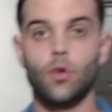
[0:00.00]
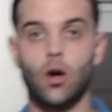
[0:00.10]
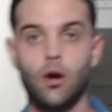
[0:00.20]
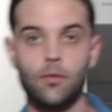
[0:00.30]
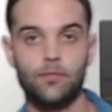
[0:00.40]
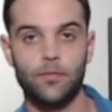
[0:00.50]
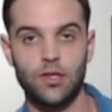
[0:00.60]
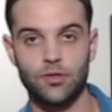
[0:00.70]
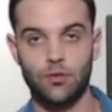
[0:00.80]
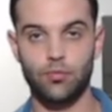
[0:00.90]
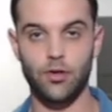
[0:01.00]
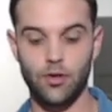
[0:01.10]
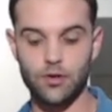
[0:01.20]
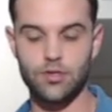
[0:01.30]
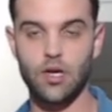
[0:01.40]
Alright, that's looking pretty
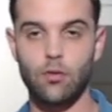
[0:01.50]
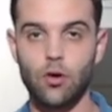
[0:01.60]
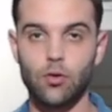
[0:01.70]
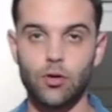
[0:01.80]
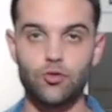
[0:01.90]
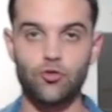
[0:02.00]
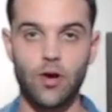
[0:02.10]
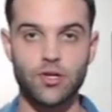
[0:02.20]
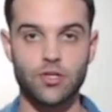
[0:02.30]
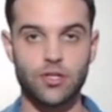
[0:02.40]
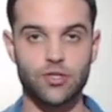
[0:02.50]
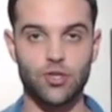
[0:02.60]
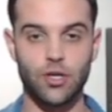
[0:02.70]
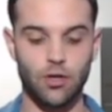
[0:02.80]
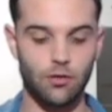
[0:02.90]
good. So now we're going to dredge this
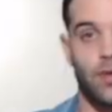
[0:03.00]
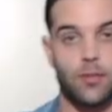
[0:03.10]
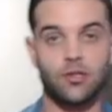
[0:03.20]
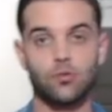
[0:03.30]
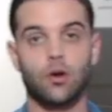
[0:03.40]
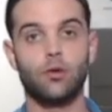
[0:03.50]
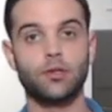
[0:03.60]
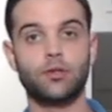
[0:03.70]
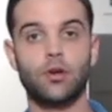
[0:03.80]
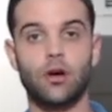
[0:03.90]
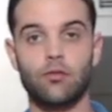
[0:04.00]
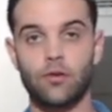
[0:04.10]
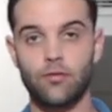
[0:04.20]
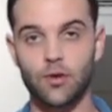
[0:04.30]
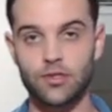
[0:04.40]
chicken. That means we're going to cover
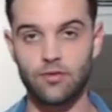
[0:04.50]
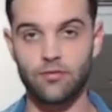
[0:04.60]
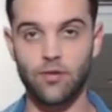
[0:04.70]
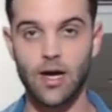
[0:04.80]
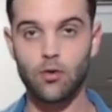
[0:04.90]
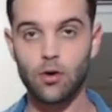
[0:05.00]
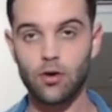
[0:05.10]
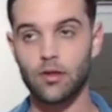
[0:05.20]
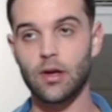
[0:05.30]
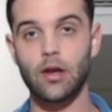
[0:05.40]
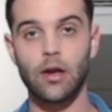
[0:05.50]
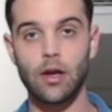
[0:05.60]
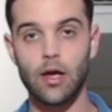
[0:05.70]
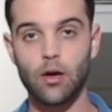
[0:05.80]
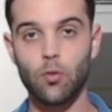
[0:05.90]
it first in flour, then in
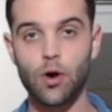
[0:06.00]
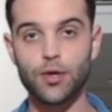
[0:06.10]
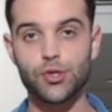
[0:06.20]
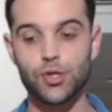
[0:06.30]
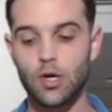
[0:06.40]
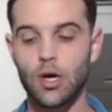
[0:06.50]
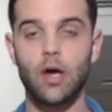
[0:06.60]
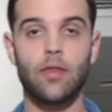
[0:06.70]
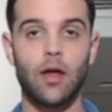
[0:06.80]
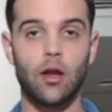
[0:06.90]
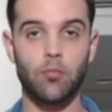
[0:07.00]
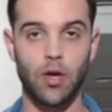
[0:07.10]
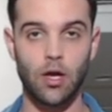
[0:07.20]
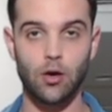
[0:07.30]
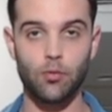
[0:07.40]
an egg wash, and then in
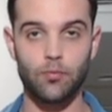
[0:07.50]
panko.